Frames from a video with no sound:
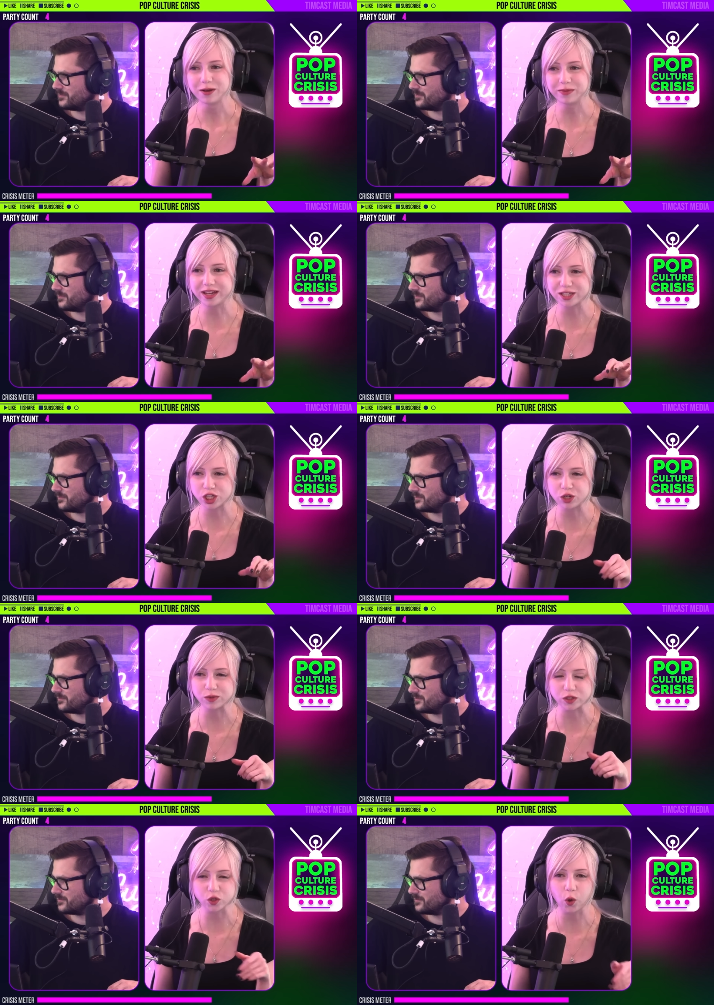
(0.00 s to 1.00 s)
Speaker 1: because she
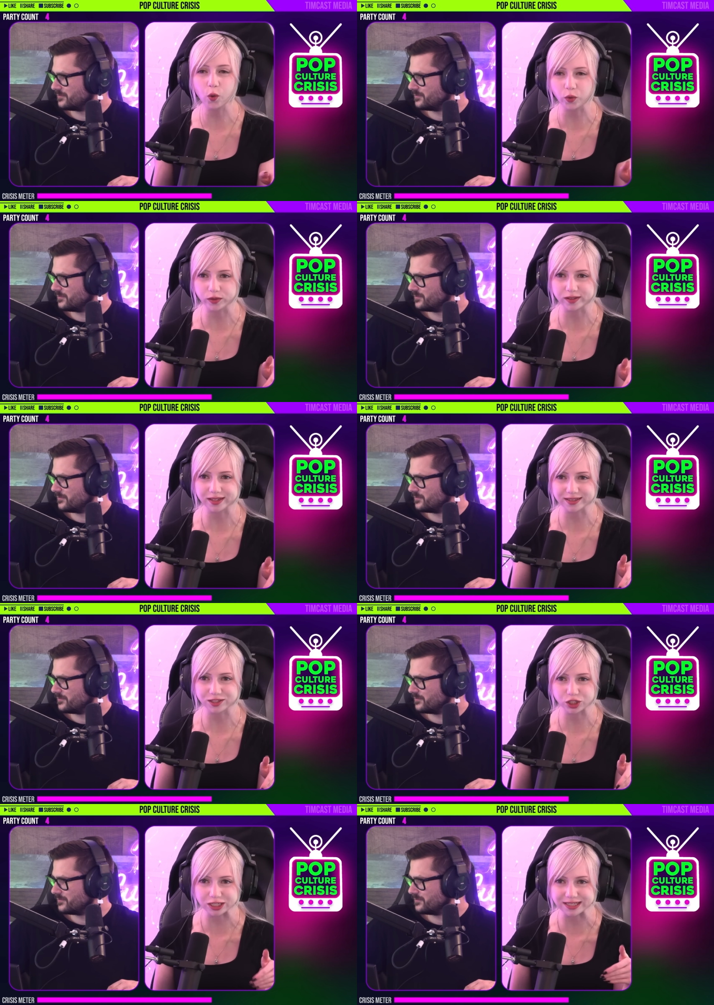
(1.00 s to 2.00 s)
was told that
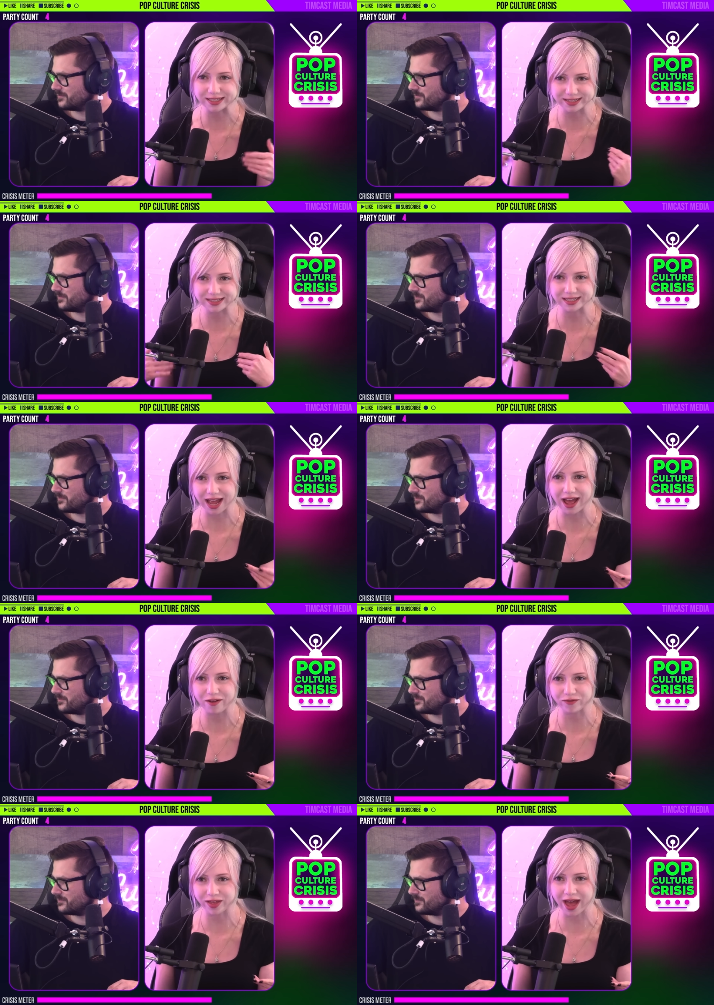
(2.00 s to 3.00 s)
she needed to
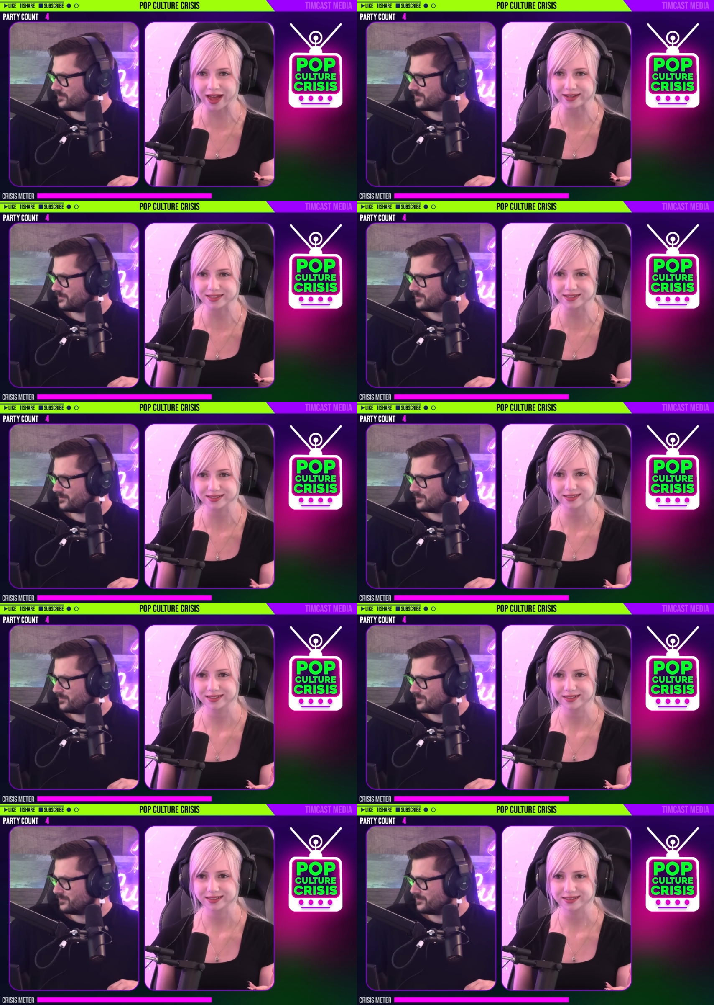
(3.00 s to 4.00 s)
have that
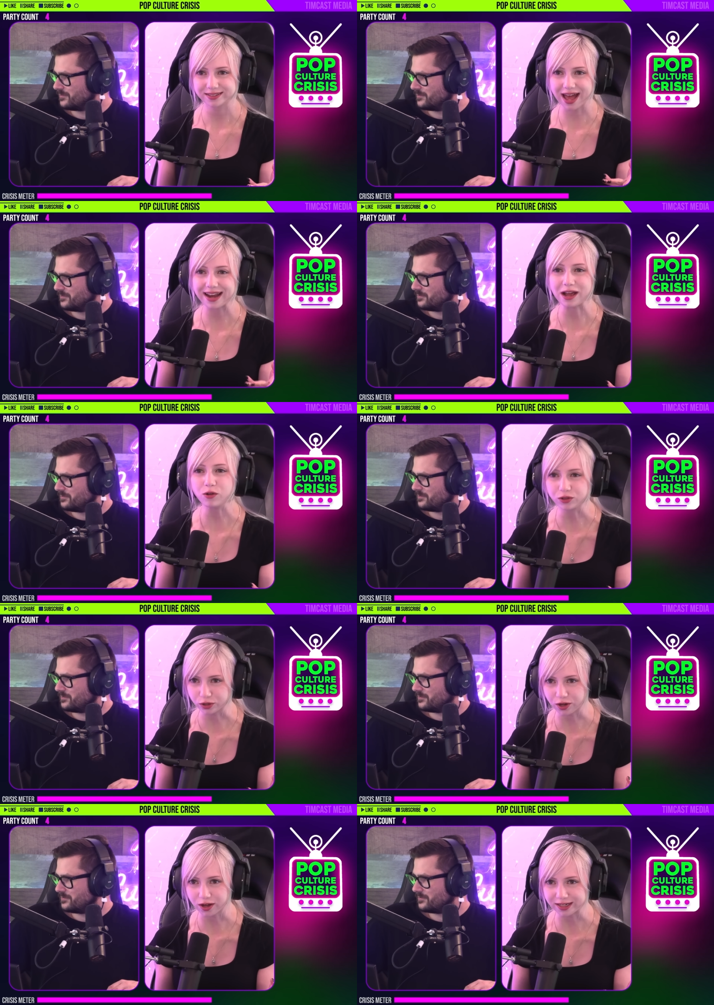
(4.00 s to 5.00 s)
that
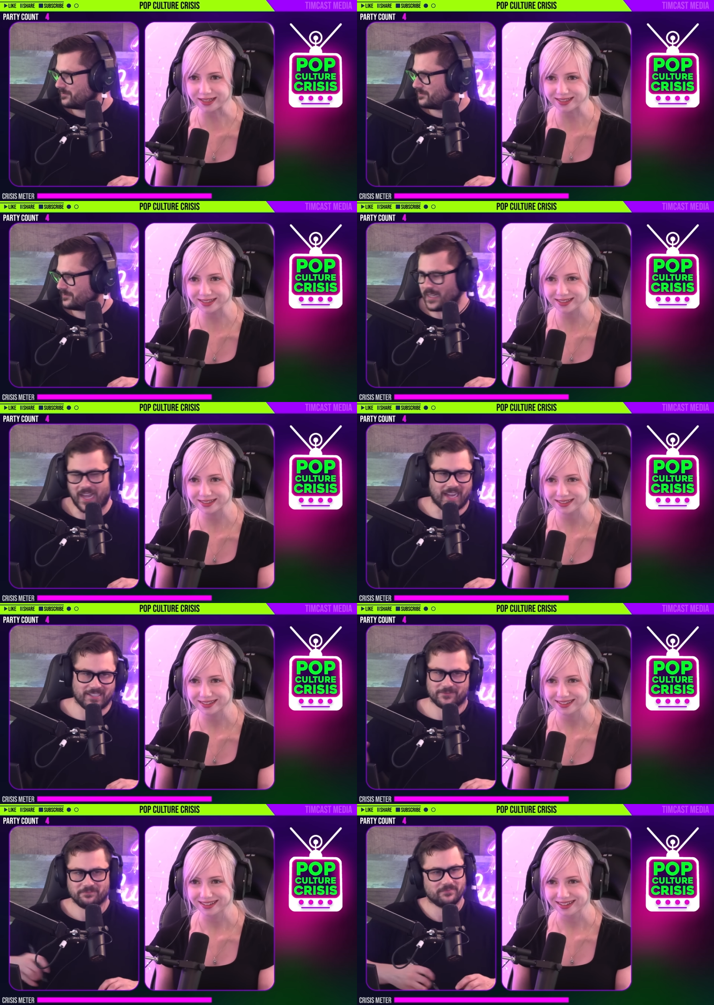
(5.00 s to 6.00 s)
outlook on it. Uh,
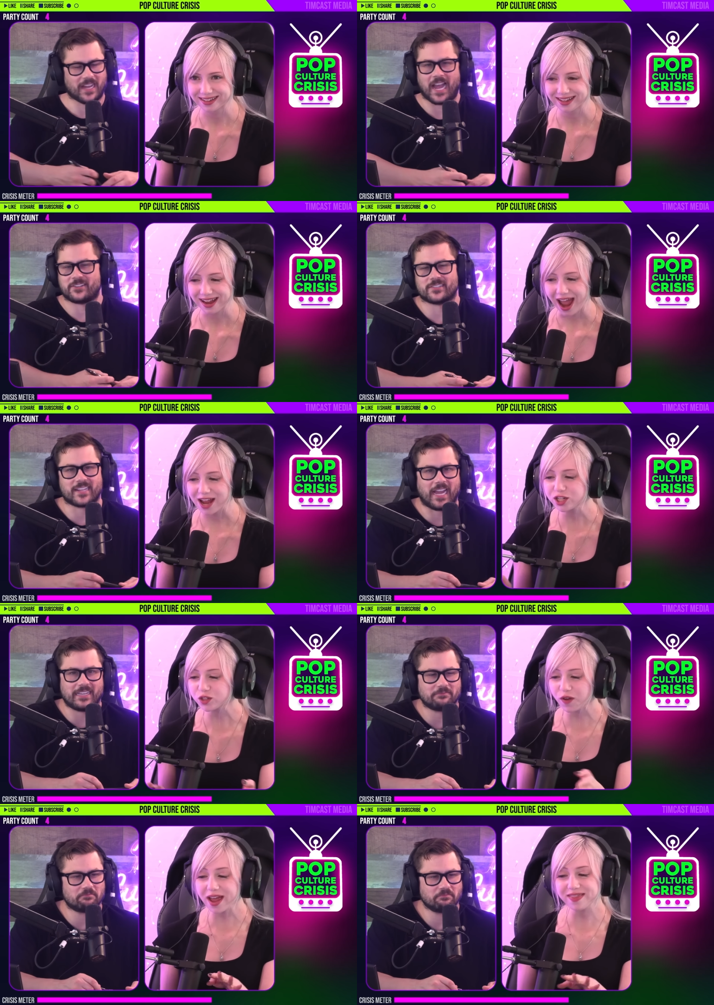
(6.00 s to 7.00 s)
Speaker 2: I just I, I
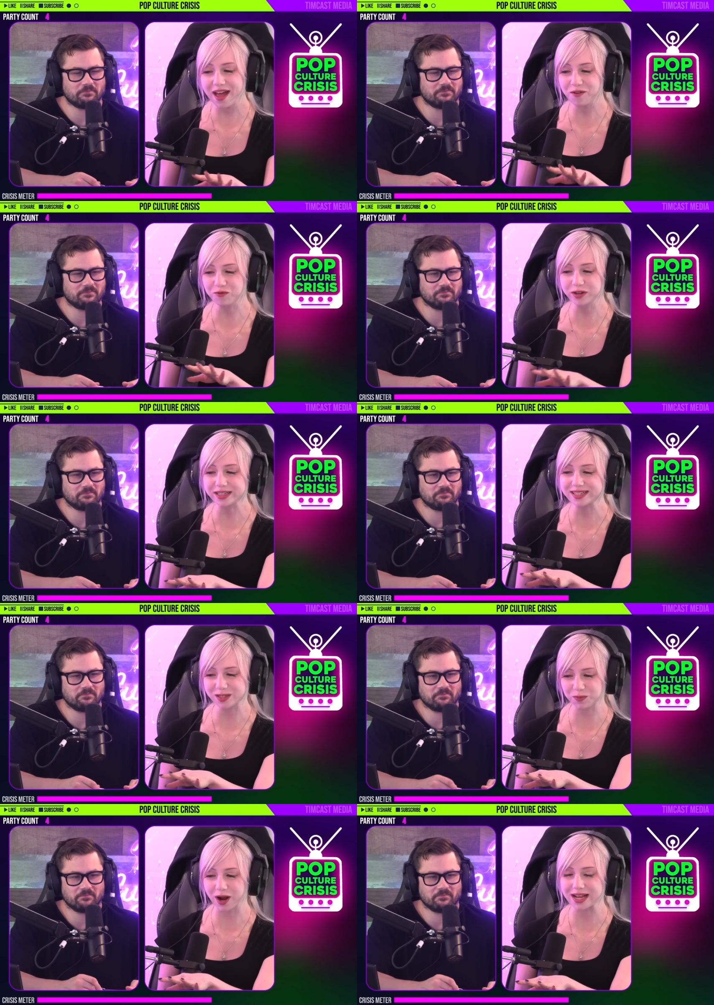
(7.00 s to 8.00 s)
just
Speaker 1: find that really
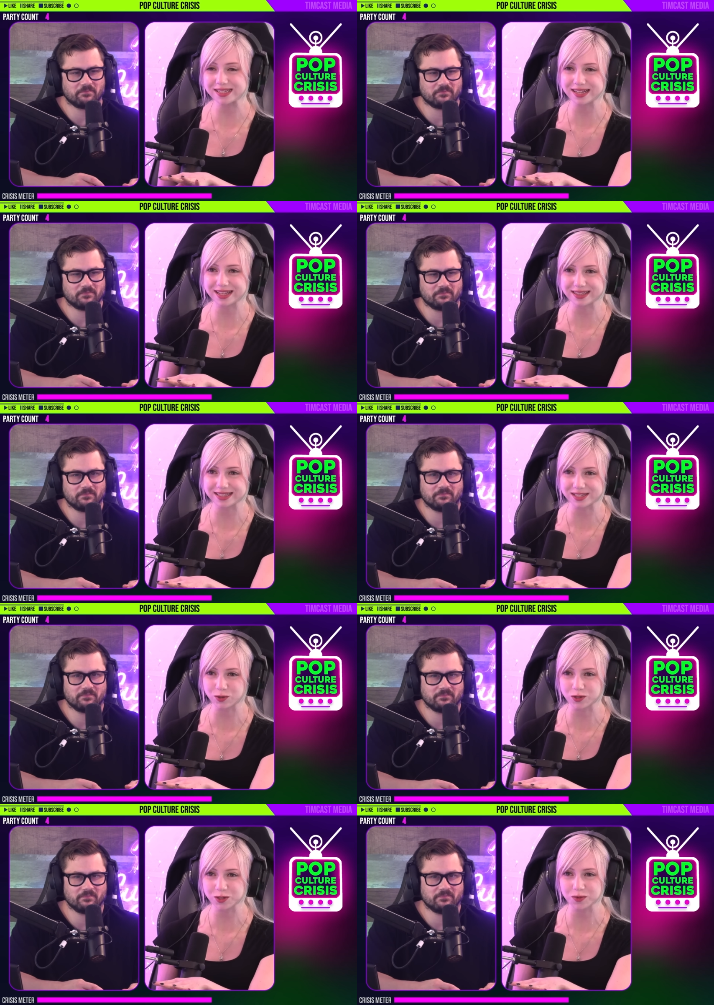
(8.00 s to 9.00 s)
surprising that the
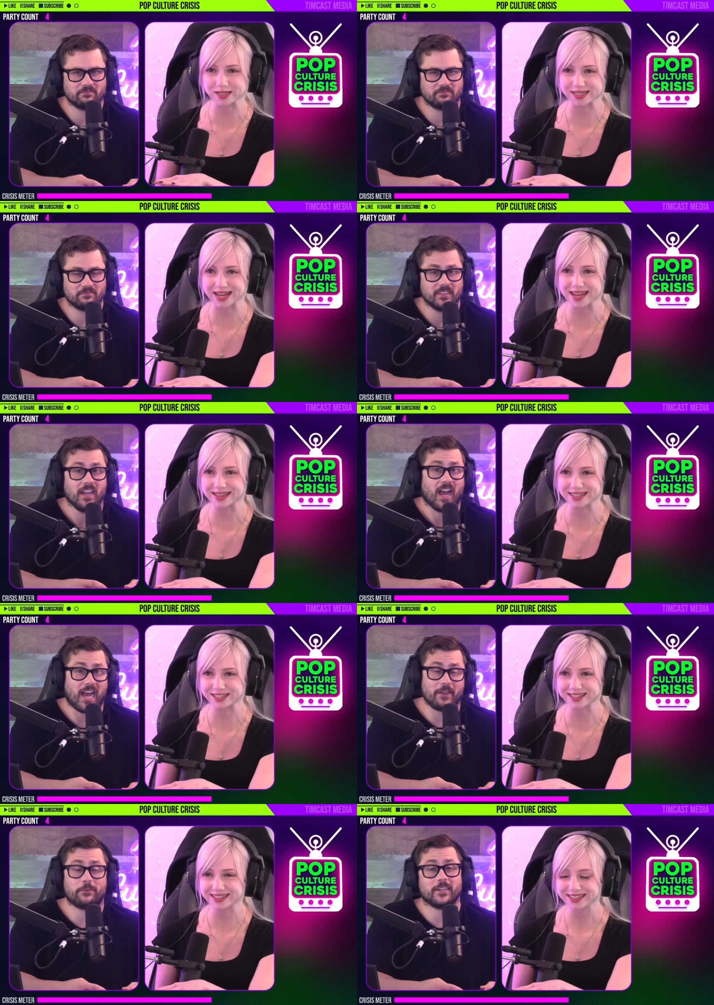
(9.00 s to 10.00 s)
source would say that.
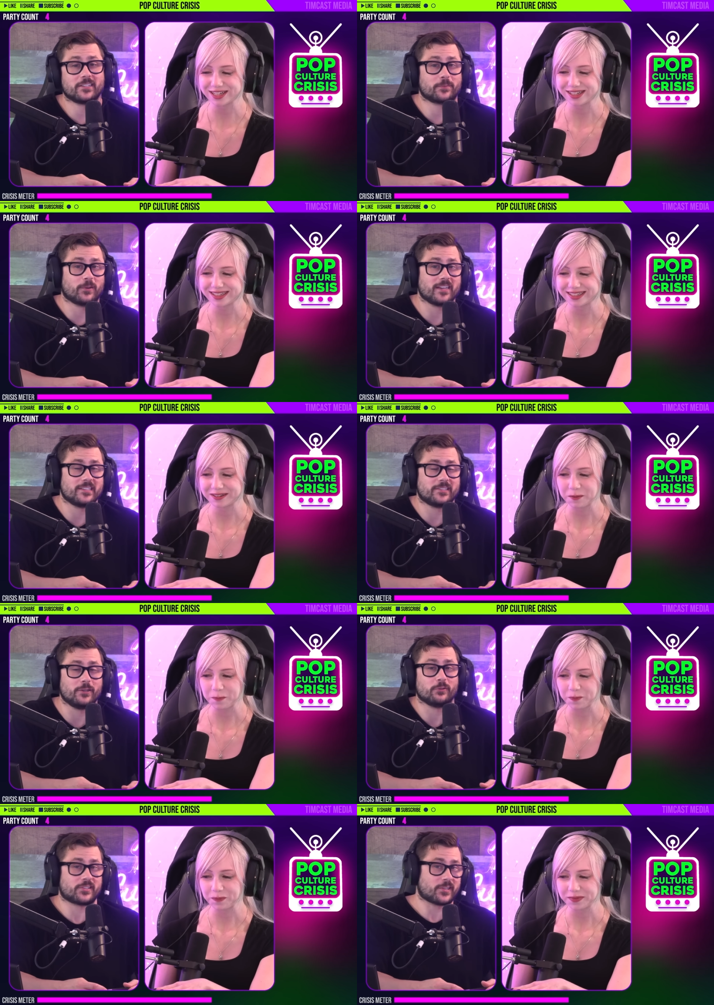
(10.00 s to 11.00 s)
I find
Speaker 2: it surprising
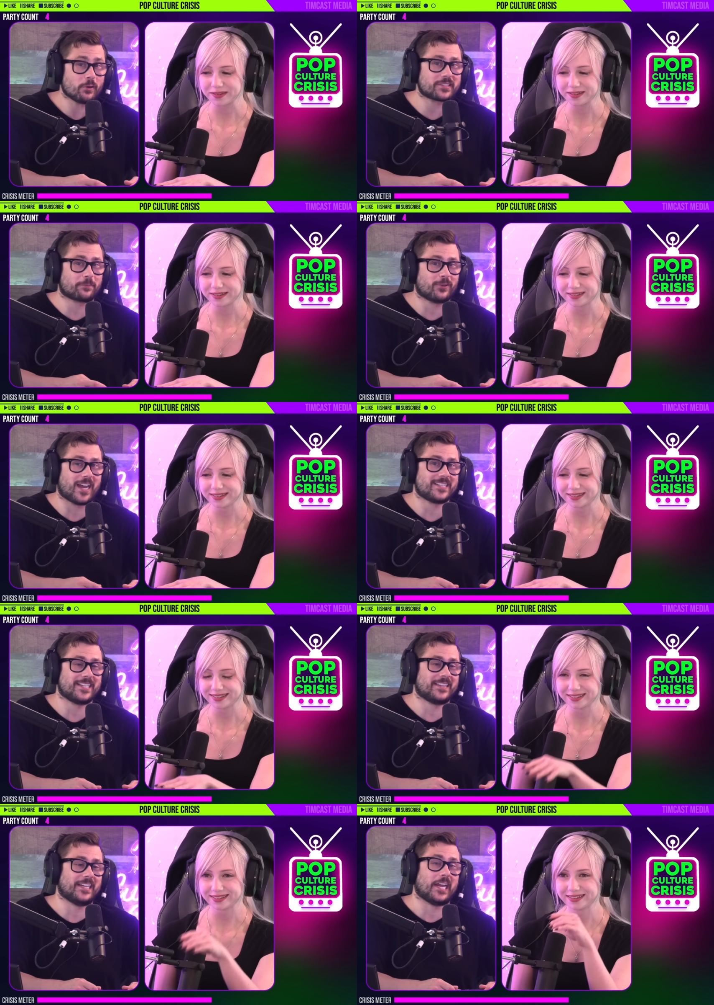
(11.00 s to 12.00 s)
too. So surprising that I